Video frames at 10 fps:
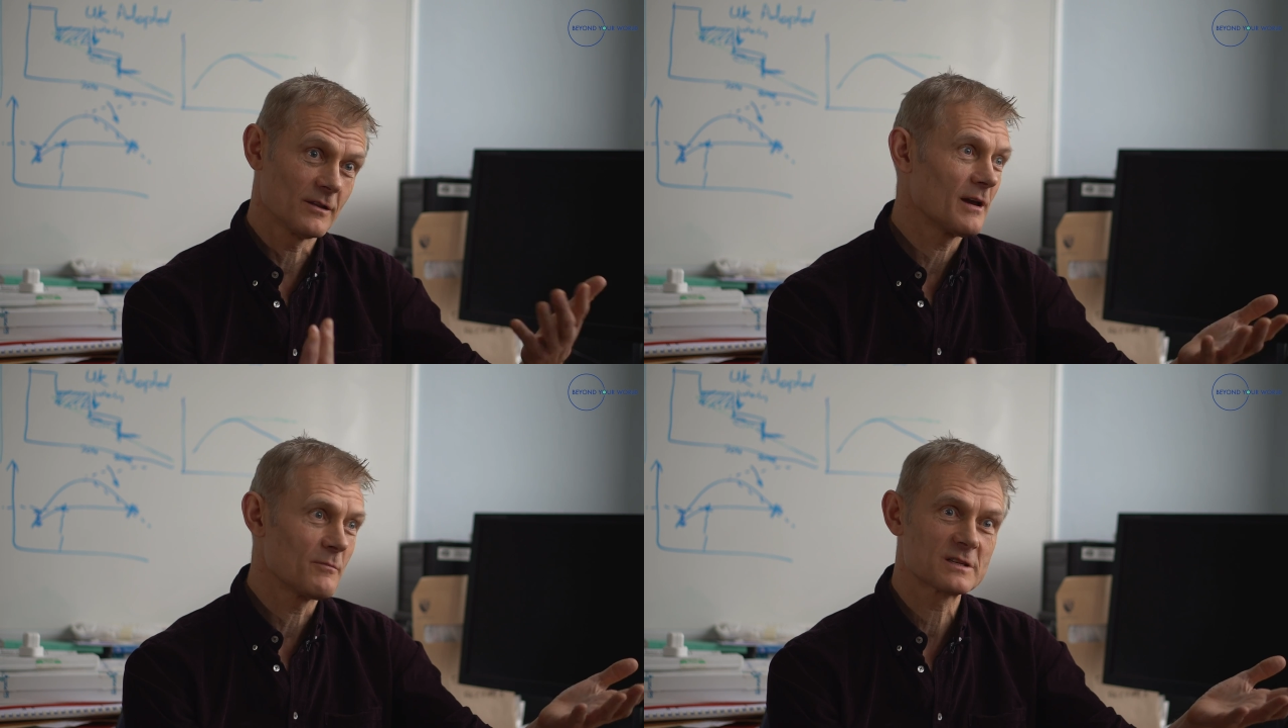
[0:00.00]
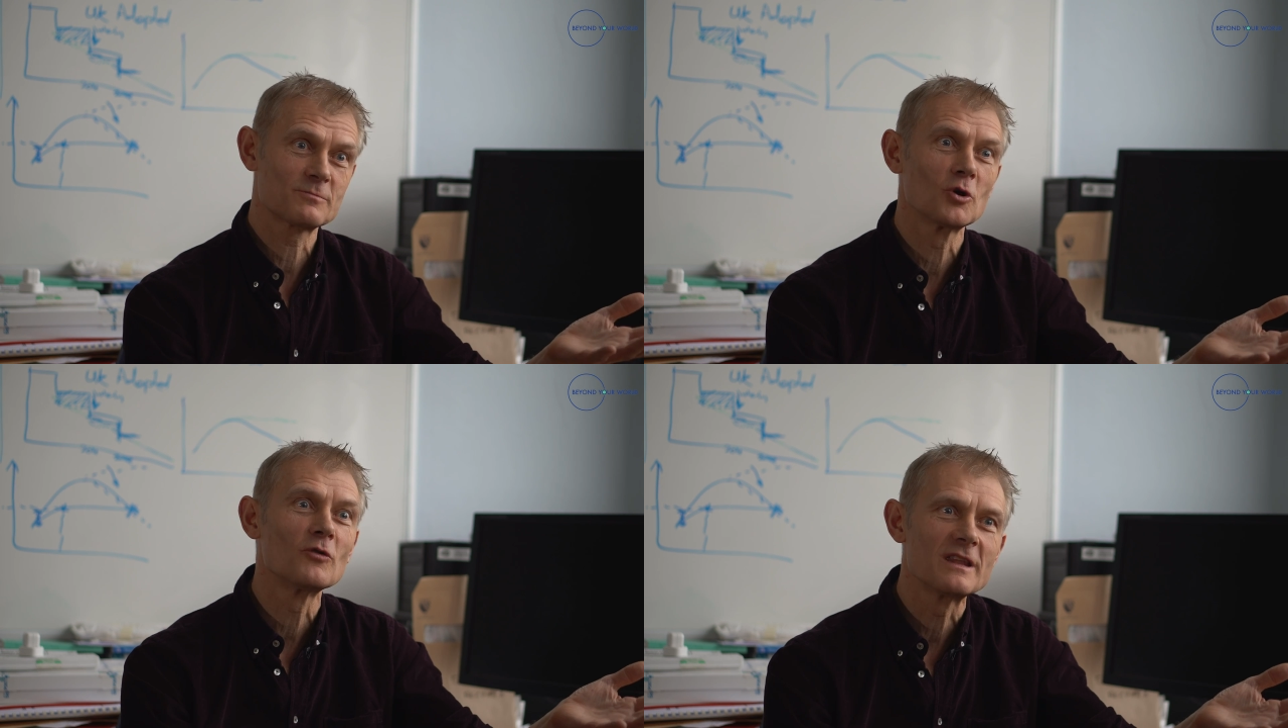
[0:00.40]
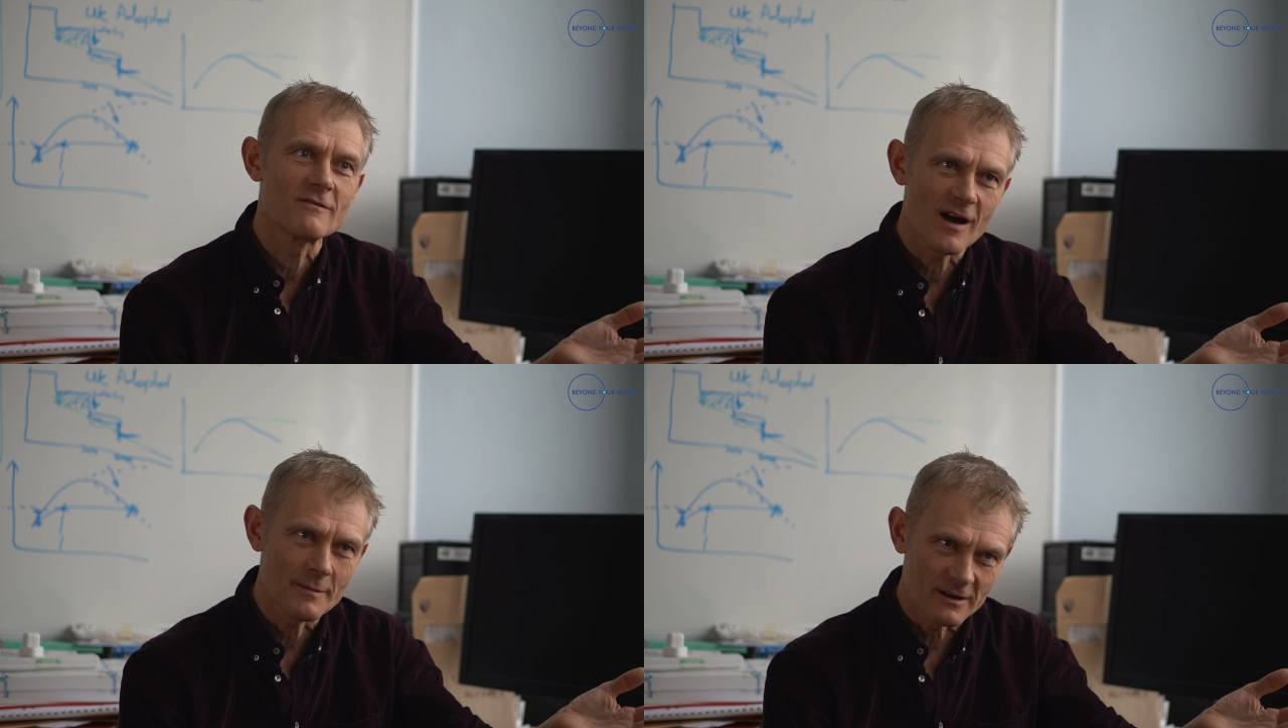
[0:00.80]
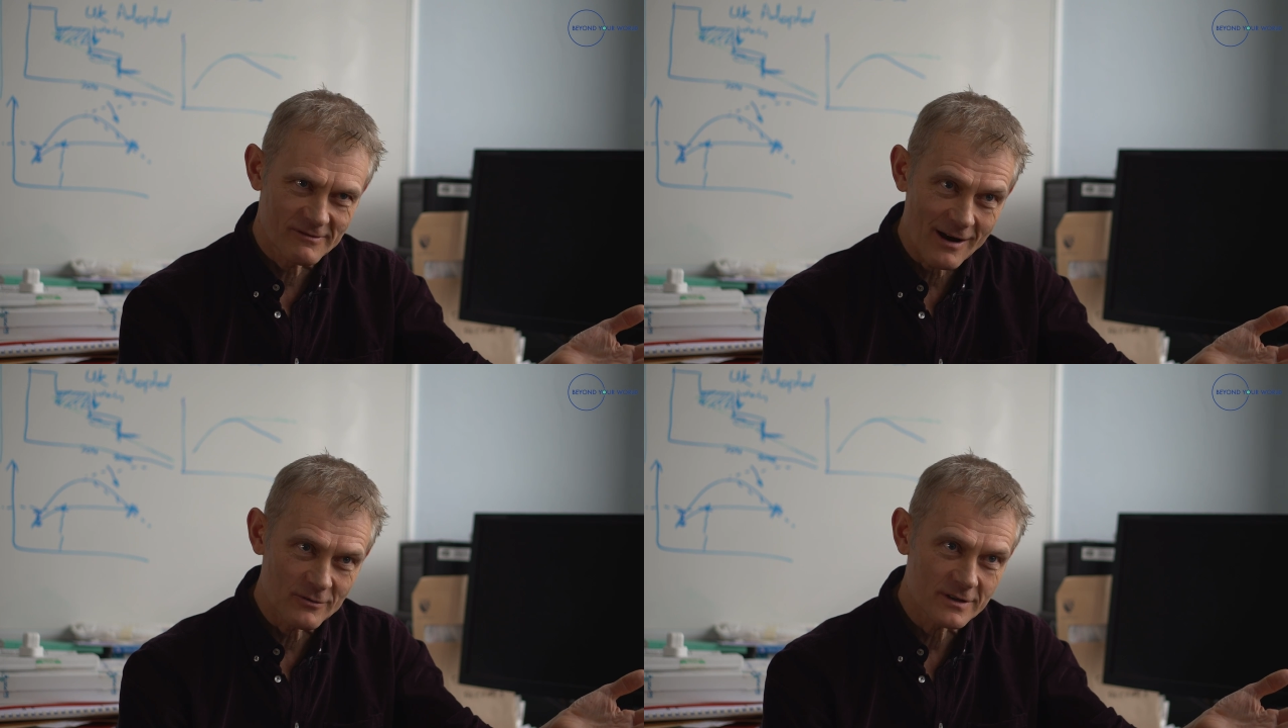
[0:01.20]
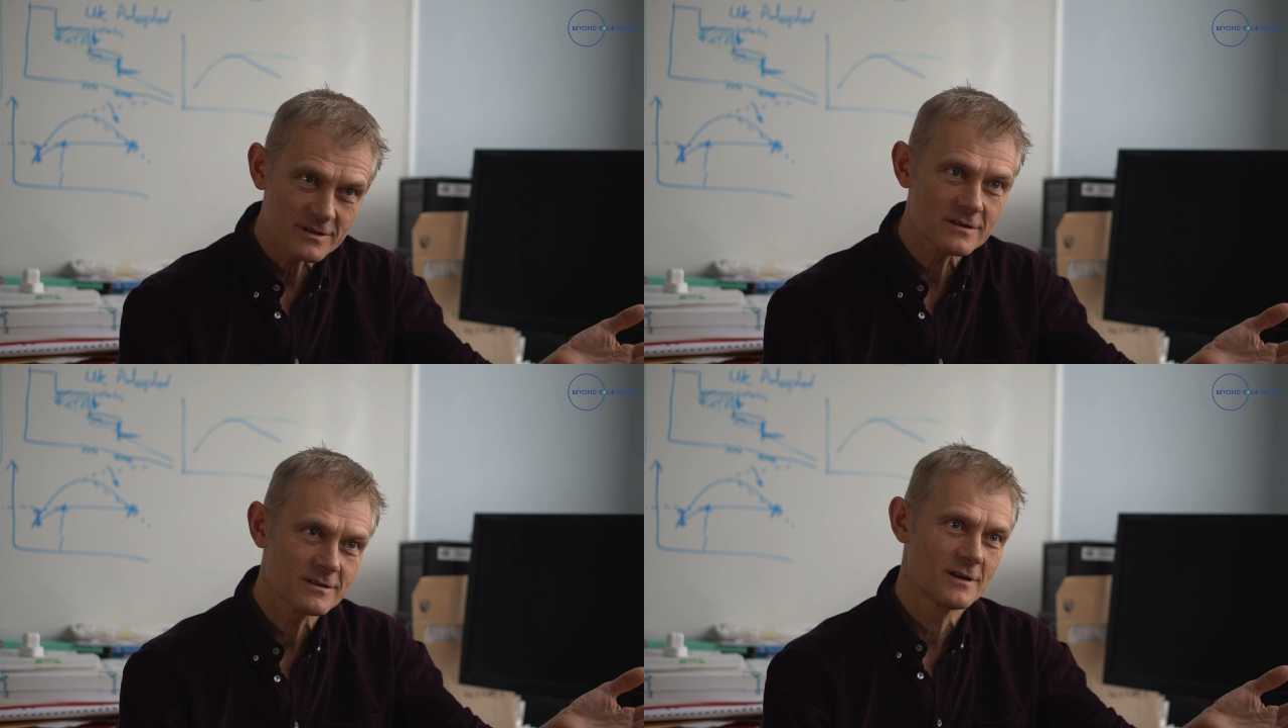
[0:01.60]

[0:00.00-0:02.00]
exploring the environment around us.